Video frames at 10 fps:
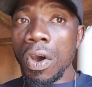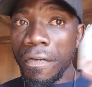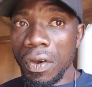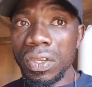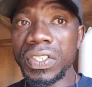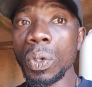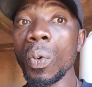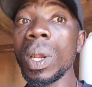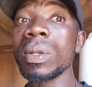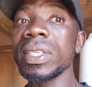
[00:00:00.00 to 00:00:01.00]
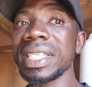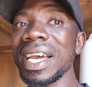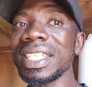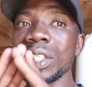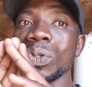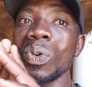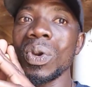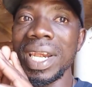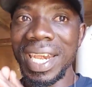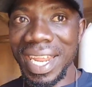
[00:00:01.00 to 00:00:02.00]
of course, will start
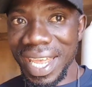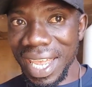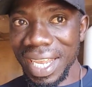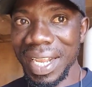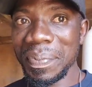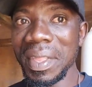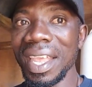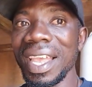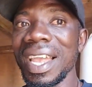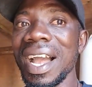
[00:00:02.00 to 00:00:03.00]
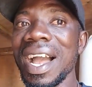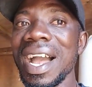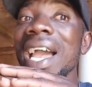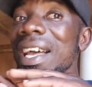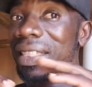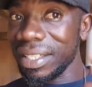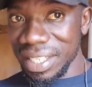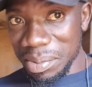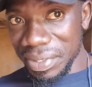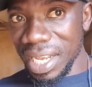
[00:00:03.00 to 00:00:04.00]
to lay at the
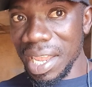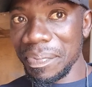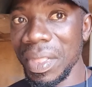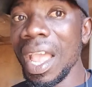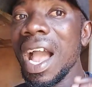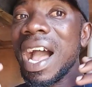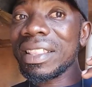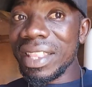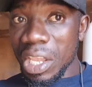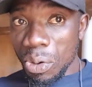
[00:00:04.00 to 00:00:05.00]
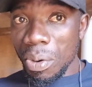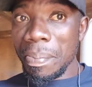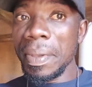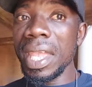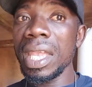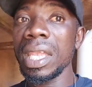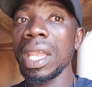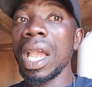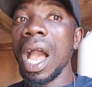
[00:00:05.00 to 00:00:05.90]
same time, and they will be